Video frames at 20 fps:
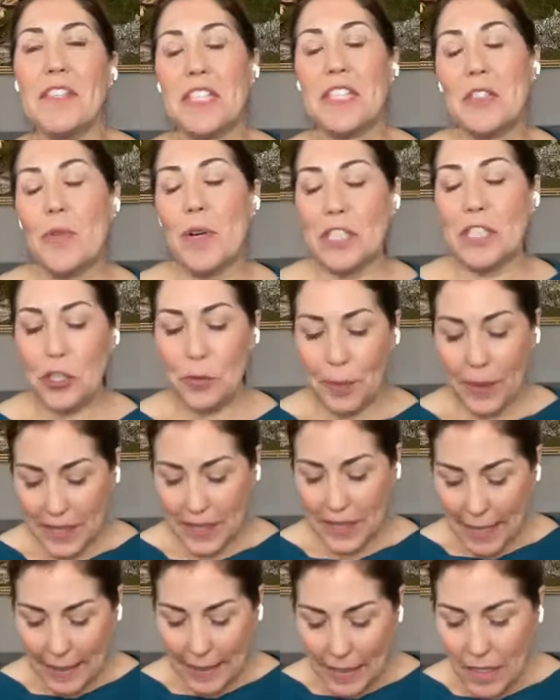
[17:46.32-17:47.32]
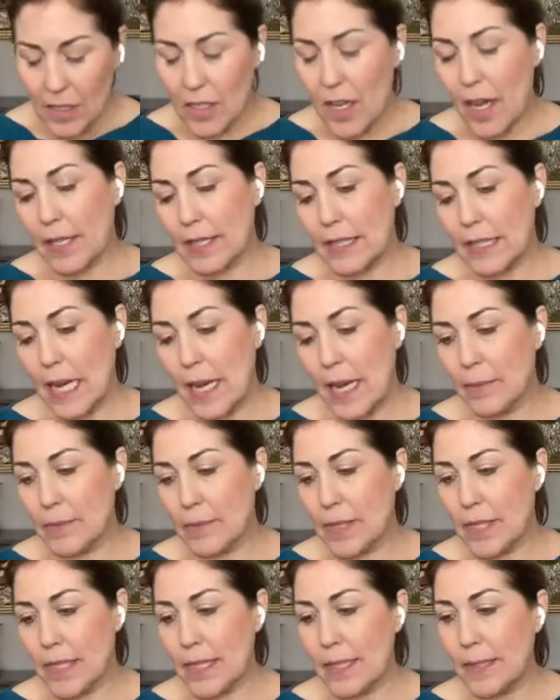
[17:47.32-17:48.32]
this question because I think a lot of
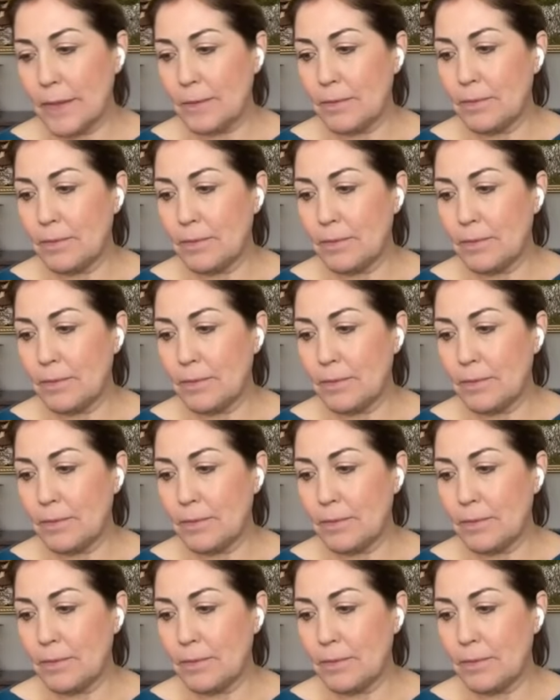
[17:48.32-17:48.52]
times